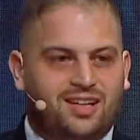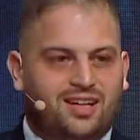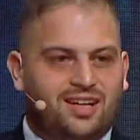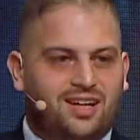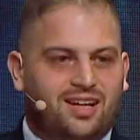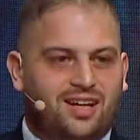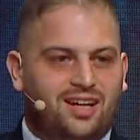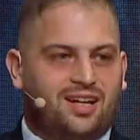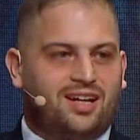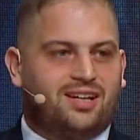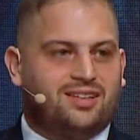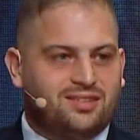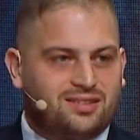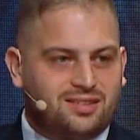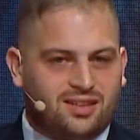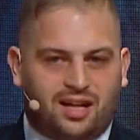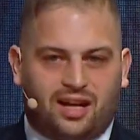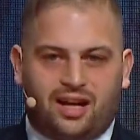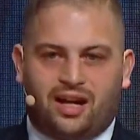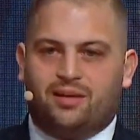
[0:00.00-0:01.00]

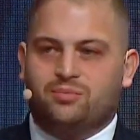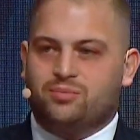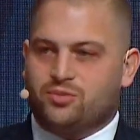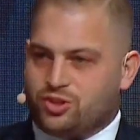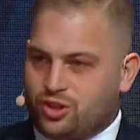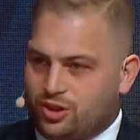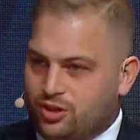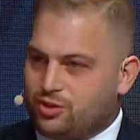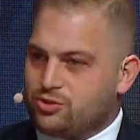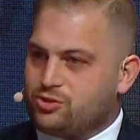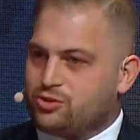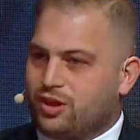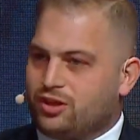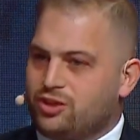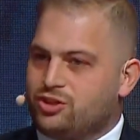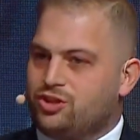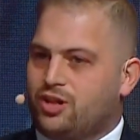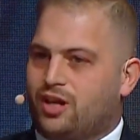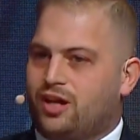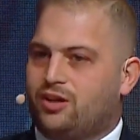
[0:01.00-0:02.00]
And I am Generoso
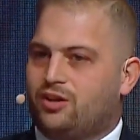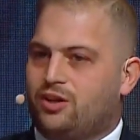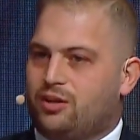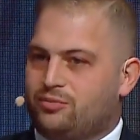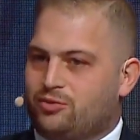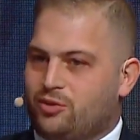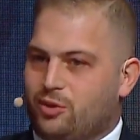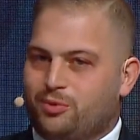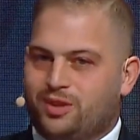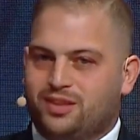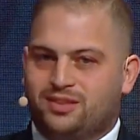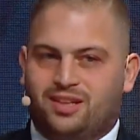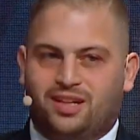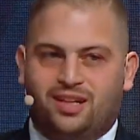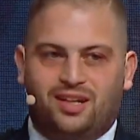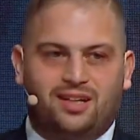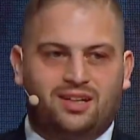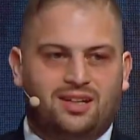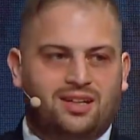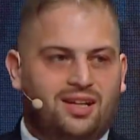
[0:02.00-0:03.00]
Ianniciello. I'm from
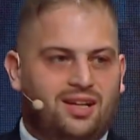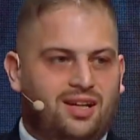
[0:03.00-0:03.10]
Italy.